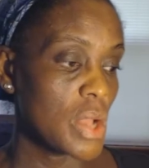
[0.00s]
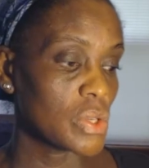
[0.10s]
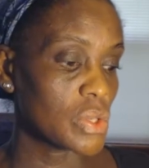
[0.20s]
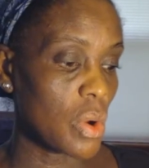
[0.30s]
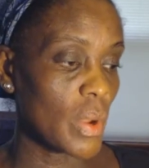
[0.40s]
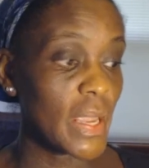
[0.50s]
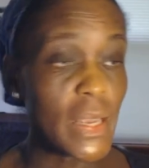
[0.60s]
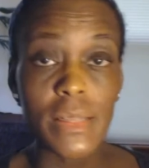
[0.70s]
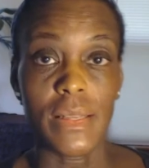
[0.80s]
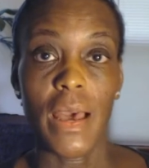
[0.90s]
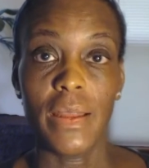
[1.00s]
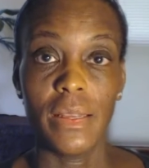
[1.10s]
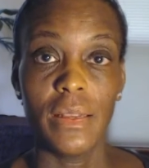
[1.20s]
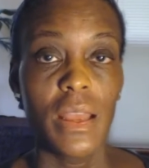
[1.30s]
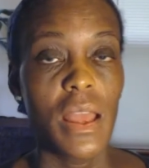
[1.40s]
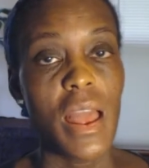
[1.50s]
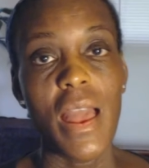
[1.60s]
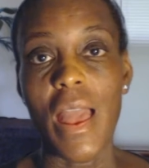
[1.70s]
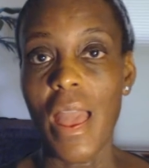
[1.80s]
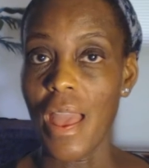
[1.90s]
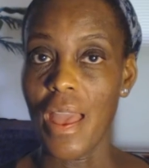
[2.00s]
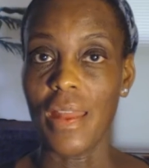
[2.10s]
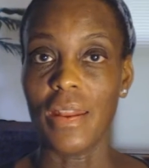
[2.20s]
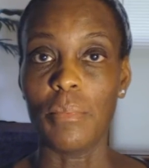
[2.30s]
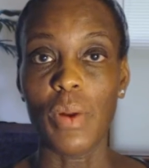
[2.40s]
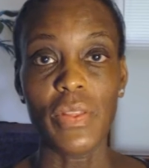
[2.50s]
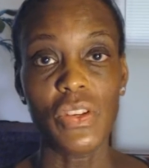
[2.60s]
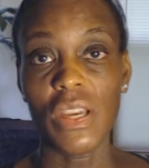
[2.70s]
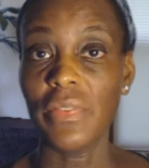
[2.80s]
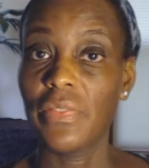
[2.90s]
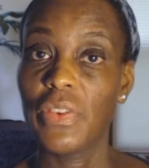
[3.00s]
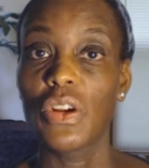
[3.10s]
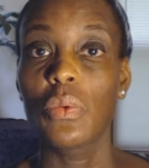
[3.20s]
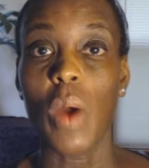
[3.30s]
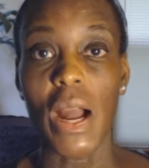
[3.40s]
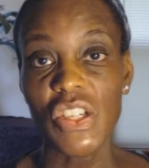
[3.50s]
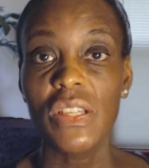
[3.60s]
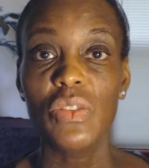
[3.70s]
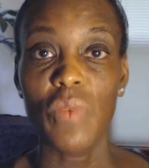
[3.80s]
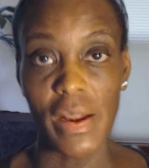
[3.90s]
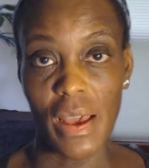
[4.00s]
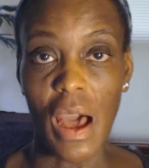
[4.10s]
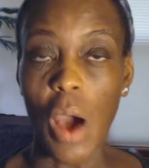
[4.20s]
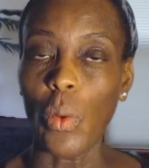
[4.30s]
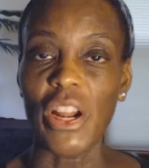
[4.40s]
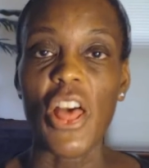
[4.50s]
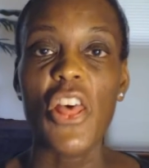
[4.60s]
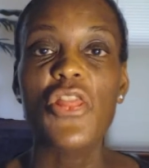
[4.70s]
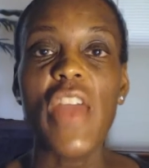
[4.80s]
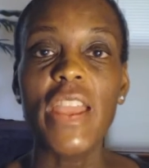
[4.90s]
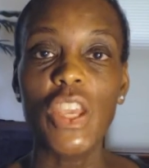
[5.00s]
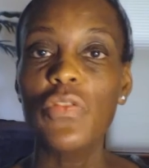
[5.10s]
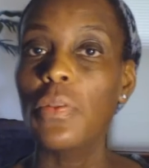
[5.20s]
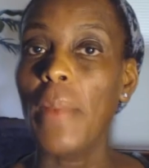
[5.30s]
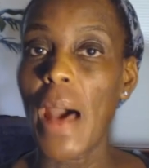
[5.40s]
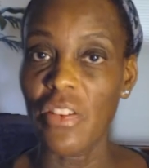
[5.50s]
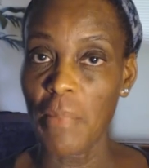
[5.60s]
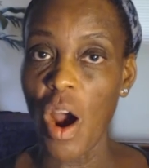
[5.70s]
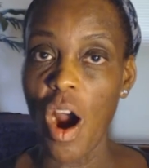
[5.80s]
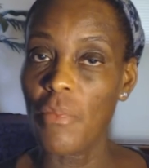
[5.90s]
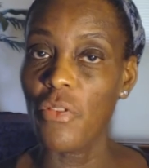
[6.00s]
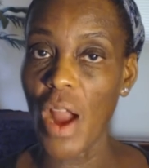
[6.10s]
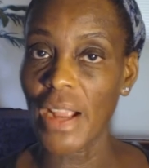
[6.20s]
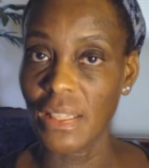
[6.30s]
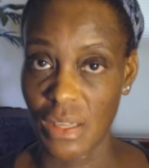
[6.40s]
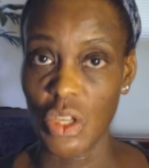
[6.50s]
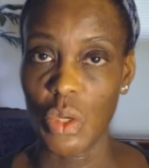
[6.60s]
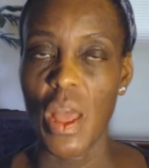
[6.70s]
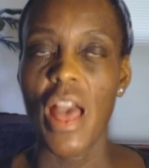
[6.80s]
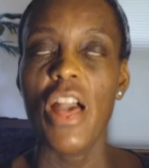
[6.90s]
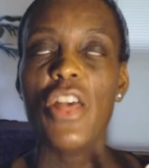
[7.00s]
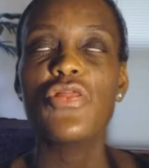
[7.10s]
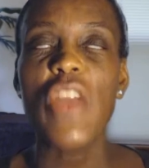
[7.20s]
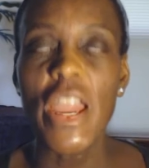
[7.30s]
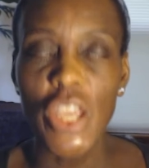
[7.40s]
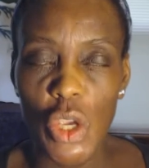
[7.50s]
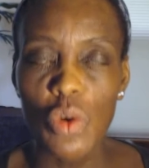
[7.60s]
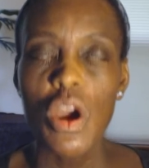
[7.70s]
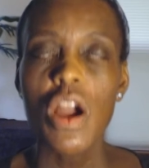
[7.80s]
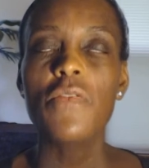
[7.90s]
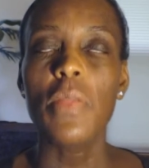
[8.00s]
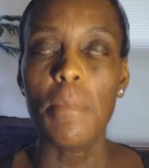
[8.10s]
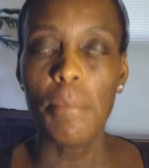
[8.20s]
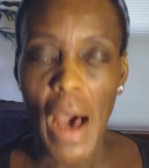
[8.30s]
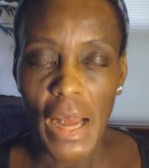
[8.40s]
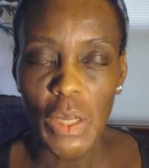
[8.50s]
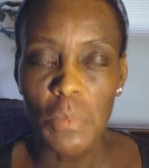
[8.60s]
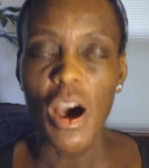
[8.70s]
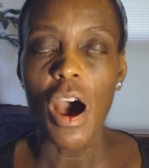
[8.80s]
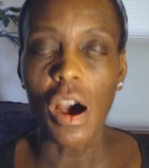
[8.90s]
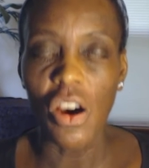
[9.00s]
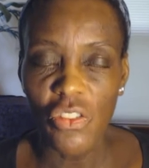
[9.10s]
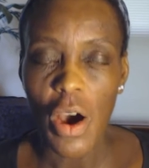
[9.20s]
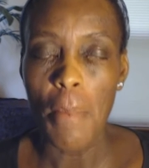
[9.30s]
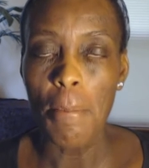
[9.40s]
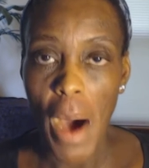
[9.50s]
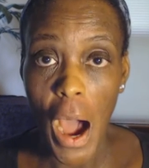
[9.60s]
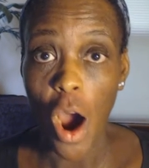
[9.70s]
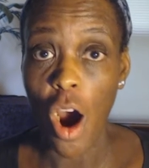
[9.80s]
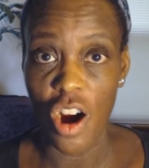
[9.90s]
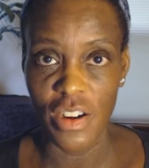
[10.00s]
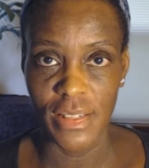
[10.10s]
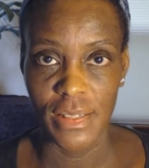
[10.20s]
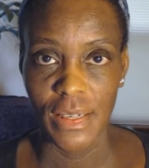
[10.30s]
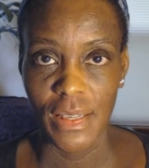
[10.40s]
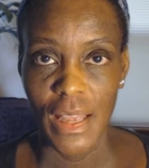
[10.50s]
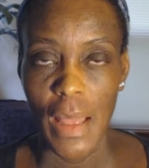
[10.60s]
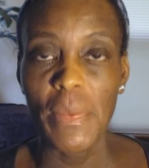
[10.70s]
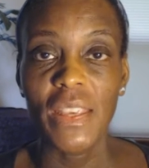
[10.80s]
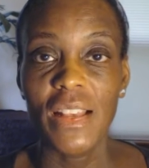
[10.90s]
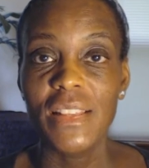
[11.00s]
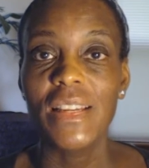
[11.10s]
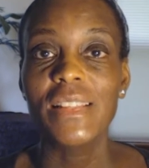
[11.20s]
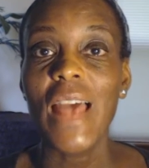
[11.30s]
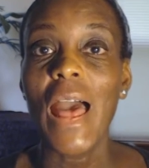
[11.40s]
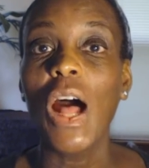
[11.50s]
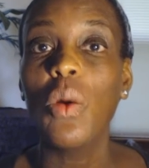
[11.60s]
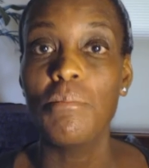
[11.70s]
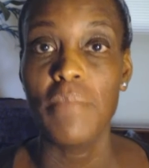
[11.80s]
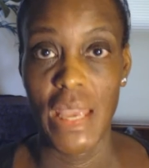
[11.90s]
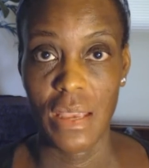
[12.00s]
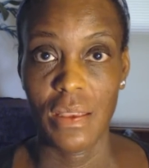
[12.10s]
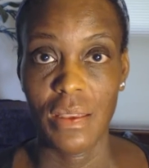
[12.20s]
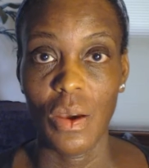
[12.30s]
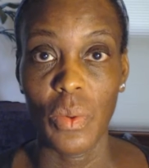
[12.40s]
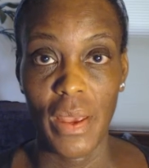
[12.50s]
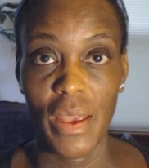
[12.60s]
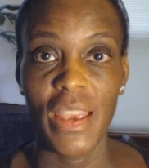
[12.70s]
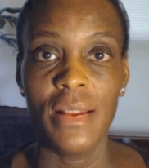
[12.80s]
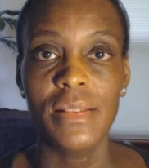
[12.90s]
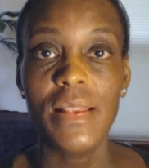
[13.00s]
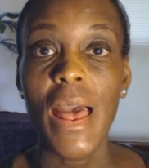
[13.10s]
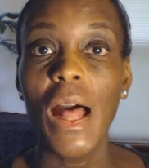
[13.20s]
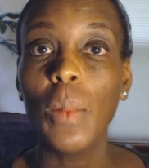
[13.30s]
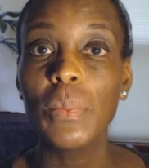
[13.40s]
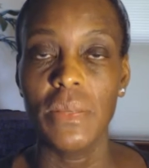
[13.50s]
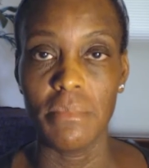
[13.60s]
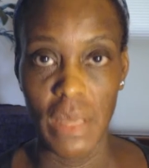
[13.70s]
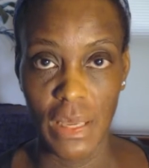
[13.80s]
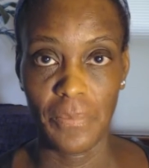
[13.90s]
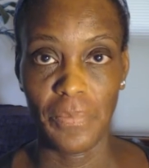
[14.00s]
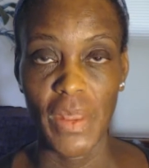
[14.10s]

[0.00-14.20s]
So he decided, and Brother Jeff, if you're watching this right now, I want to thank you from the bottom of my heart before I continue. Thank you from the bottom of my heart, because it has helped me, okay? It has helped me.